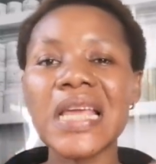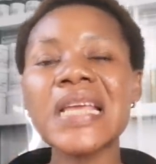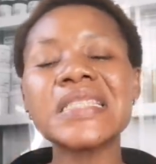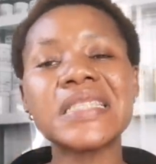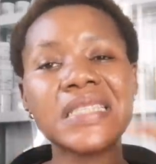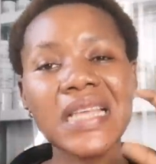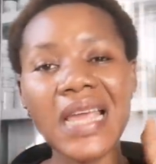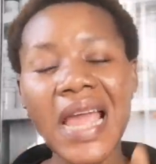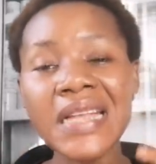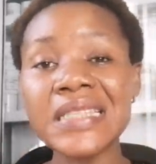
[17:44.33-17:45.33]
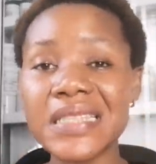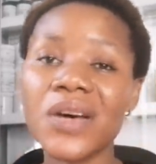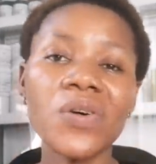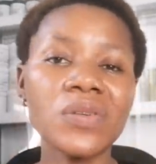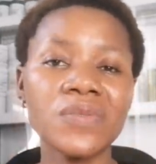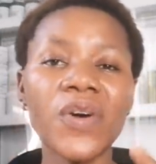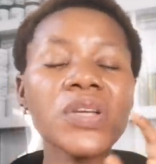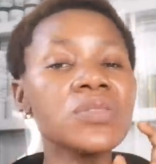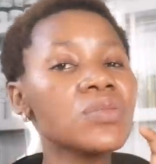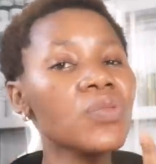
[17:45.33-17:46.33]
it entails for
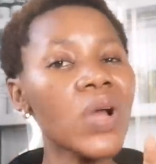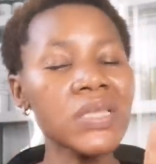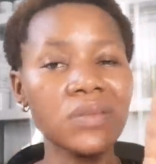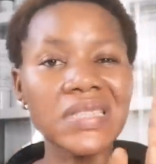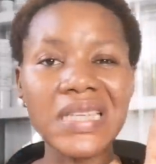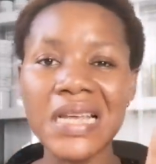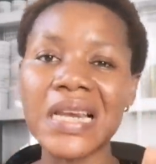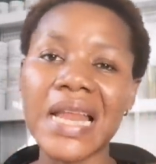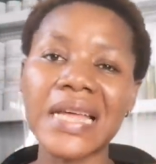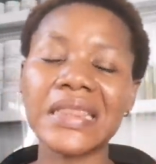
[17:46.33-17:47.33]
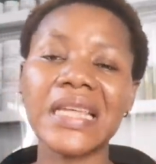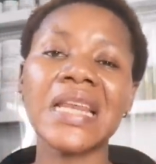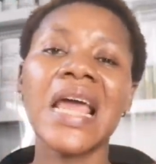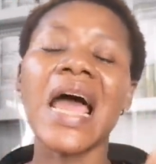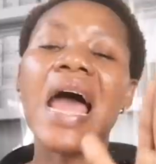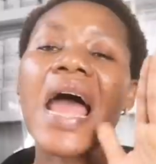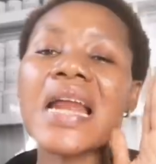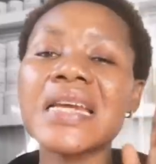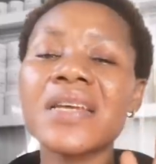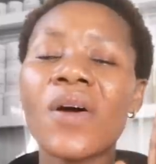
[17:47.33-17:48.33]
you to go into skin lightening,
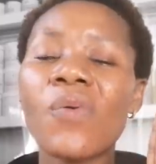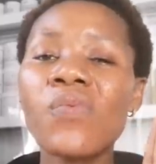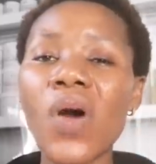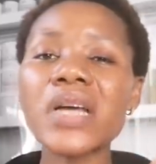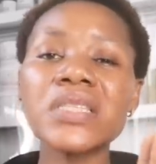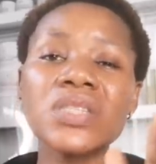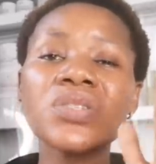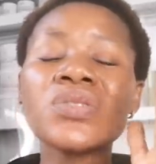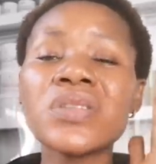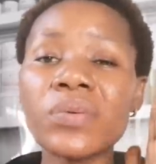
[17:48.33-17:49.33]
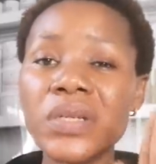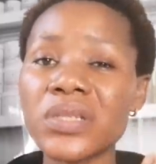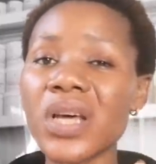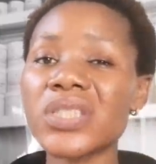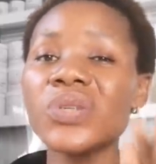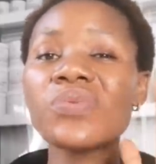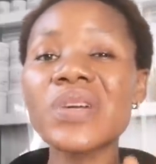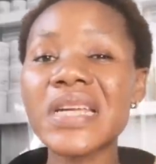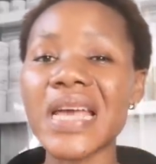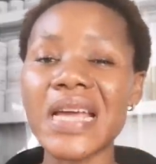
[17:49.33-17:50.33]
and what the result you
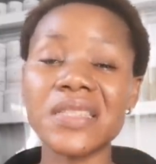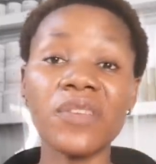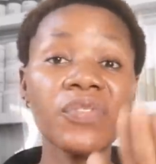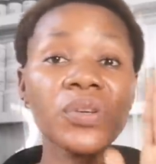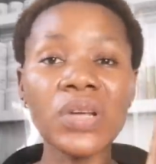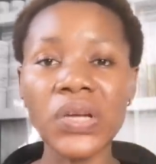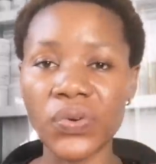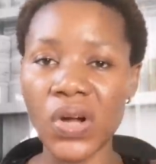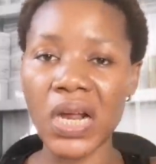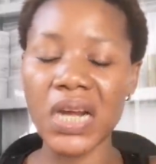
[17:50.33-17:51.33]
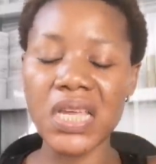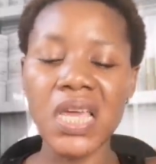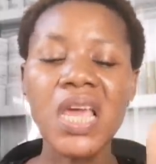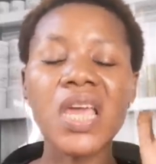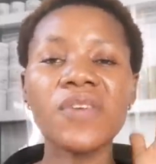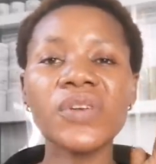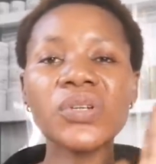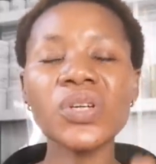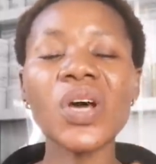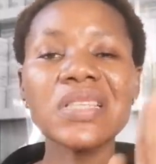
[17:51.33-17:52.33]
will get if you do it wrongly. If you
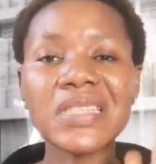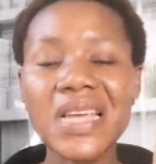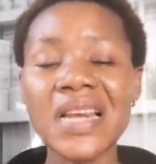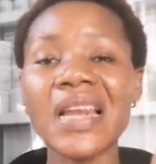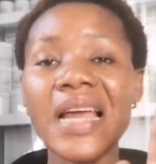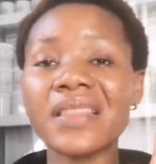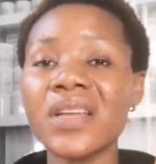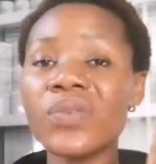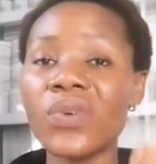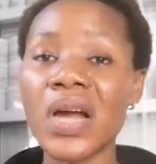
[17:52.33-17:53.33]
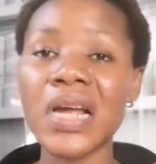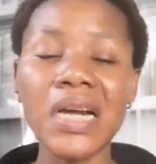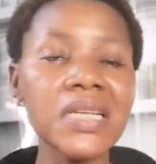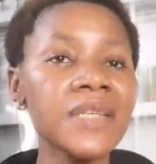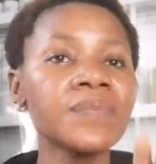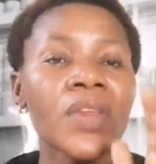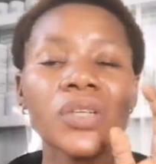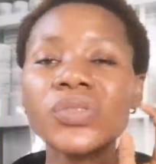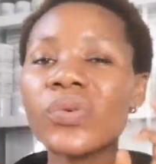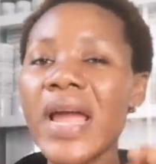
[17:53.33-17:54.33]
do your skin lightening wrongly,
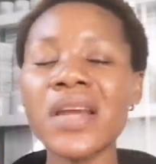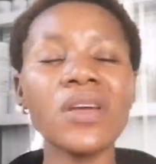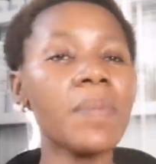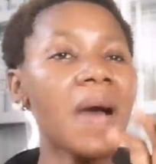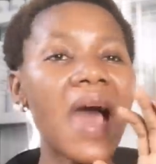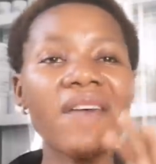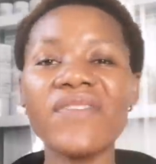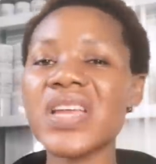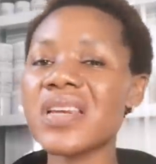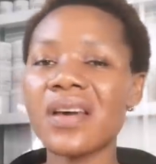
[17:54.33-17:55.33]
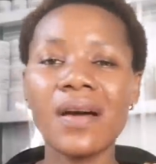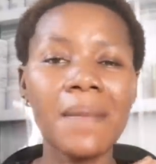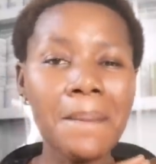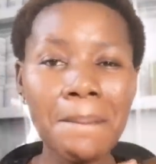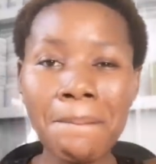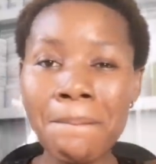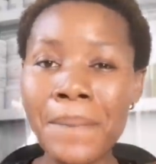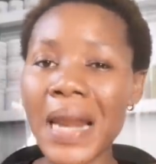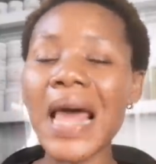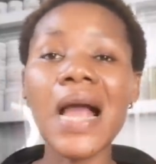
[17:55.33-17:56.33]
you end up having
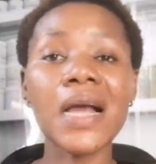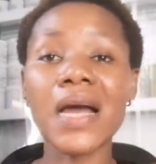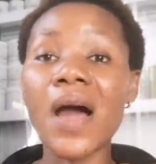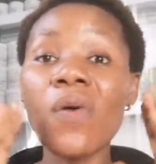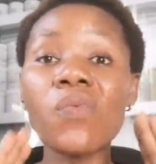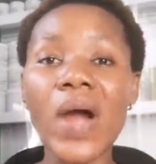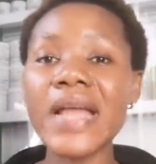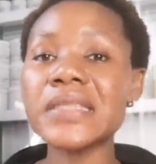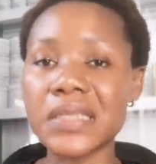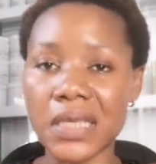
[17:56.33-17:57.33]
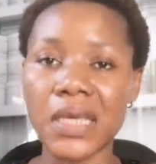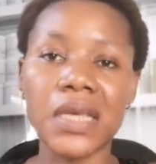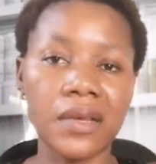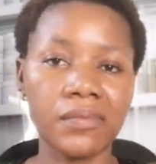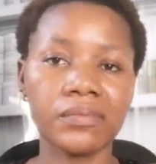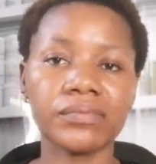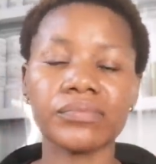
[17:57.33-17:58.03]
black and white skin.